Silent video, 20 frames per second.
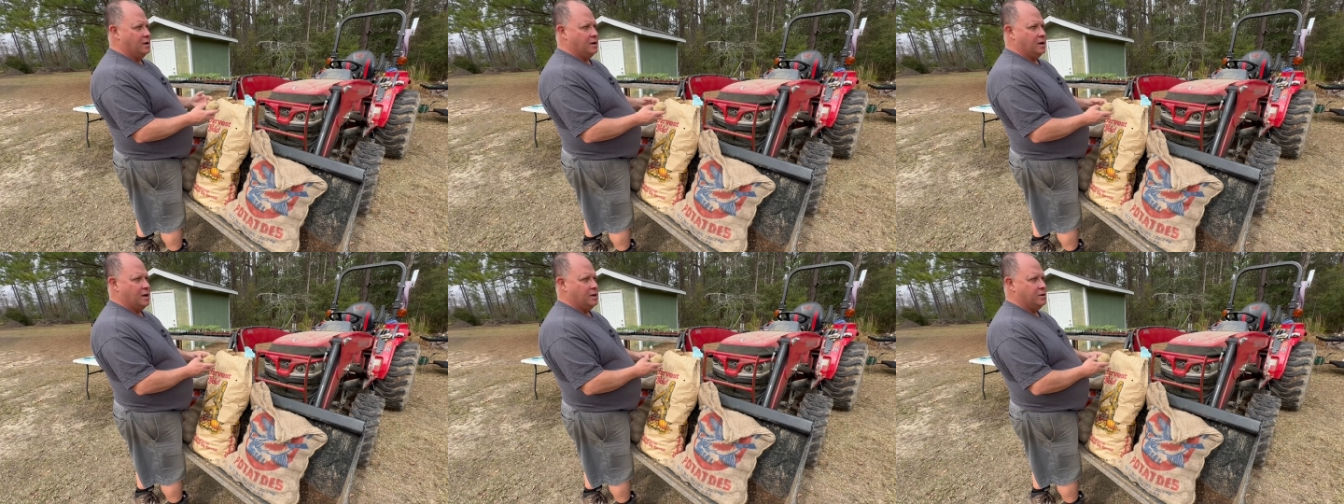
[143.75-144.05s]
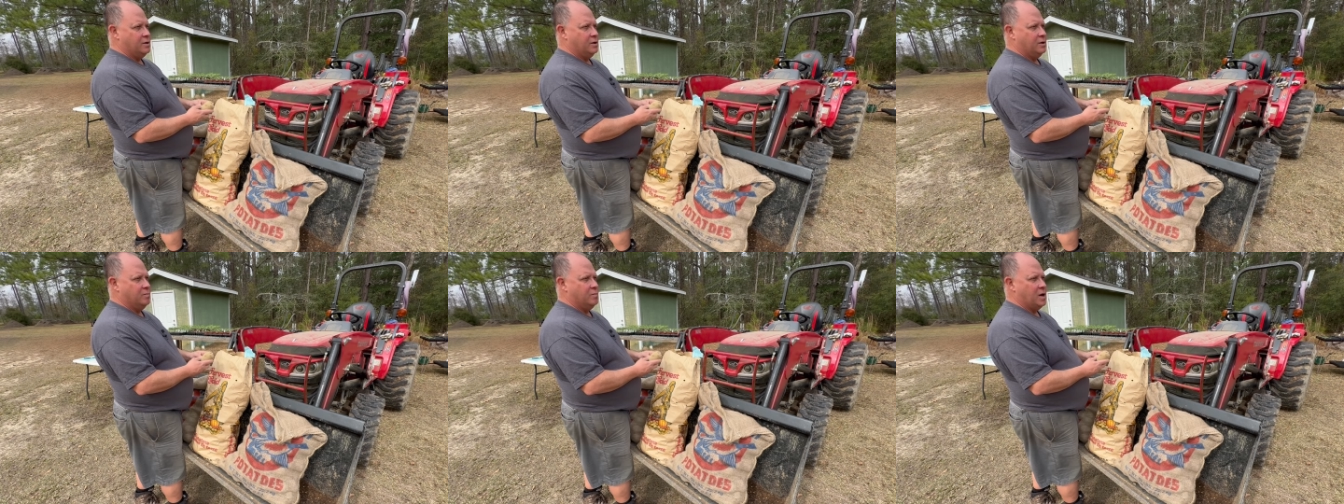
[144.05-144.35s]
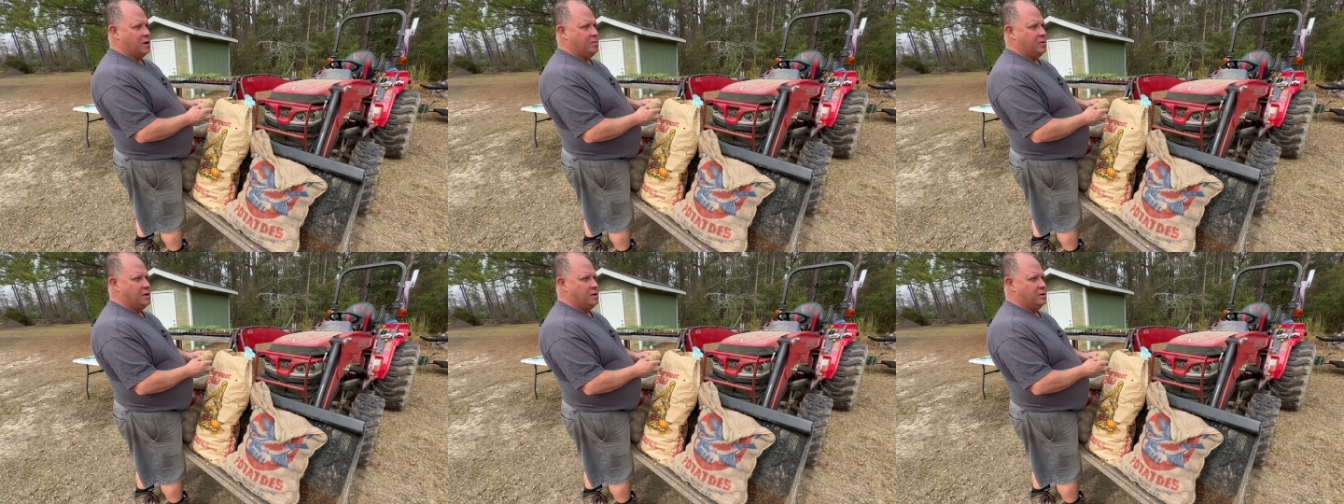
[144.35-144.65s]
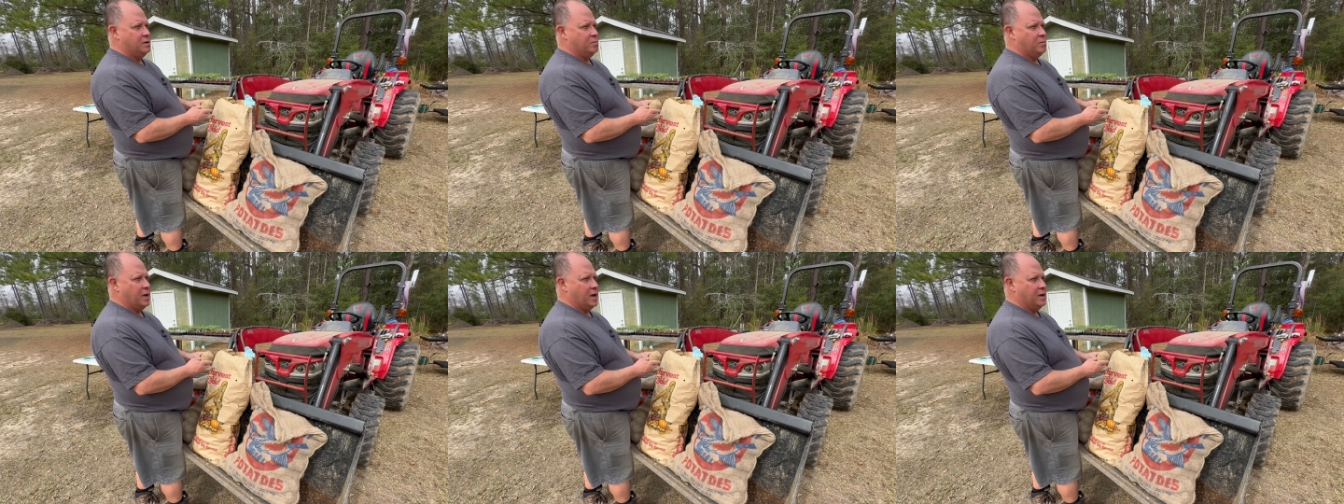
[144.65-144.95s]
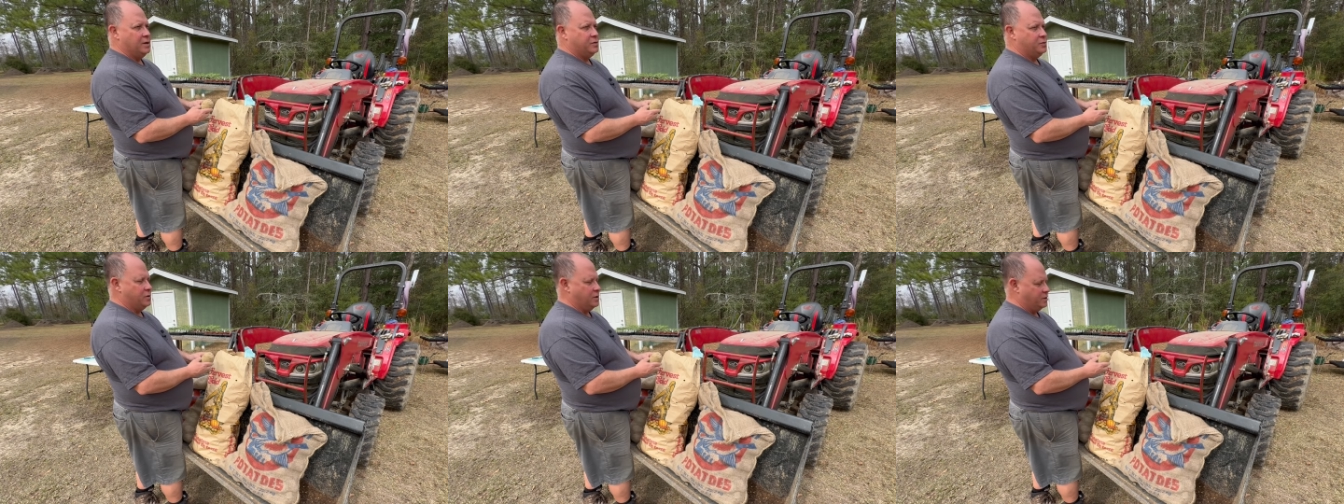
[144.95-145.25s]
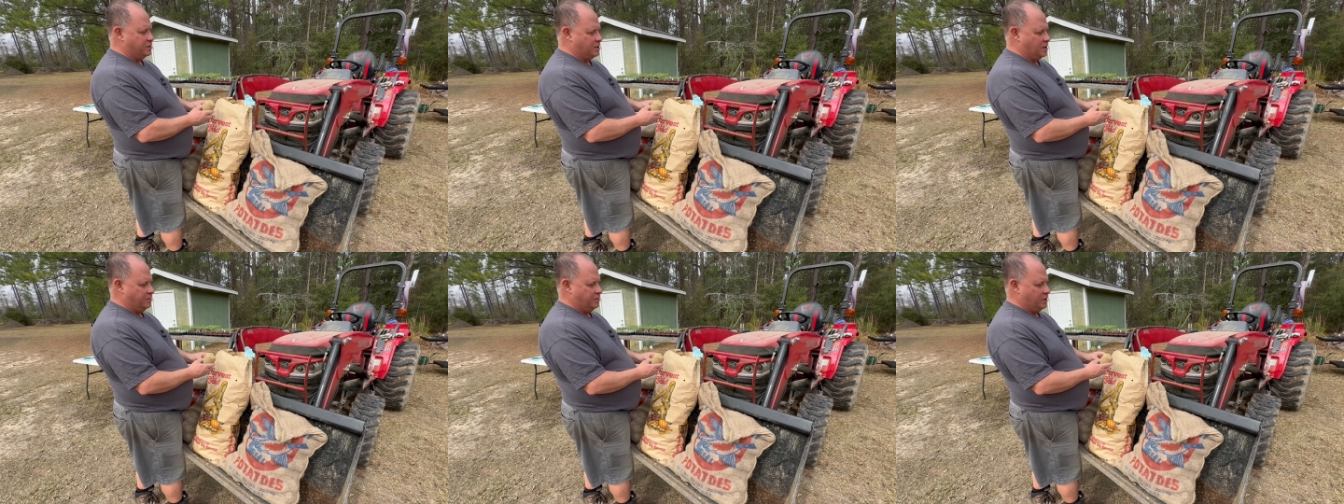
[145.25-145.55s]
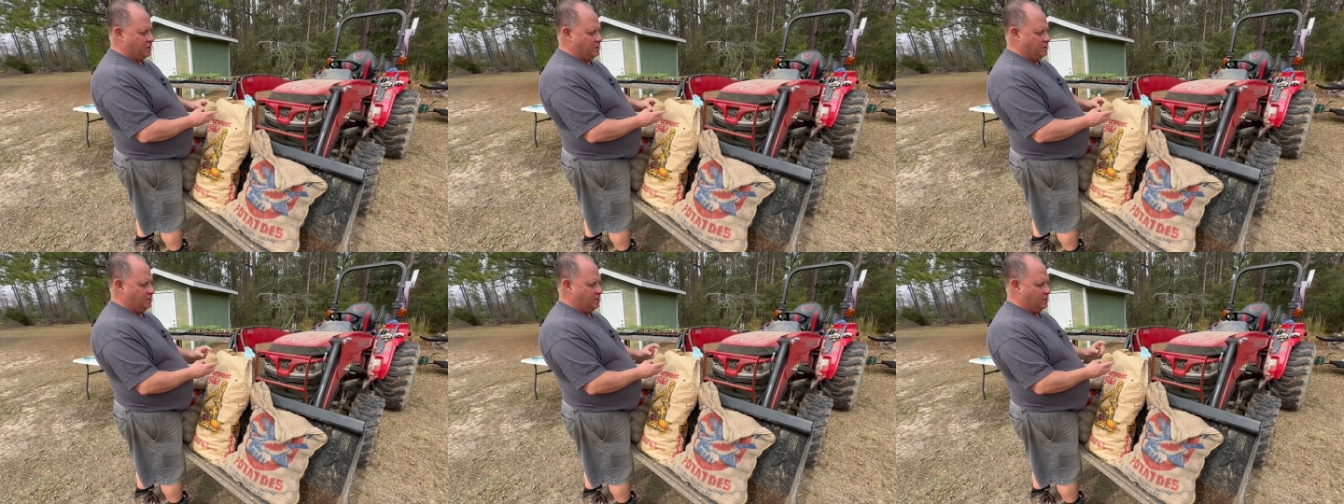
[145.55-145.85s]
in your maybe in your pantry or
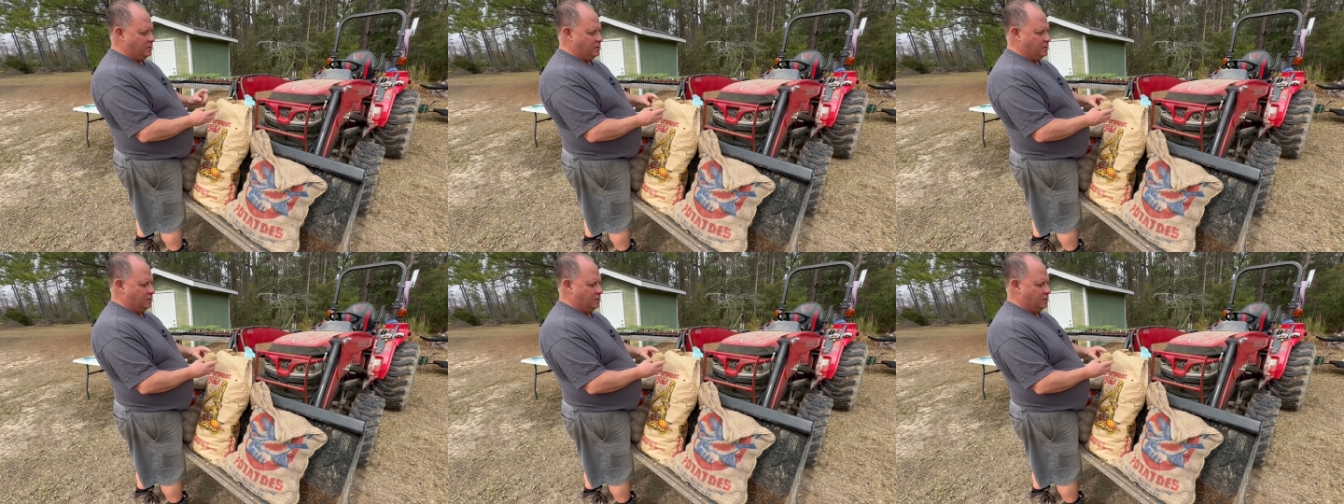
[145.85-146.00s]
something,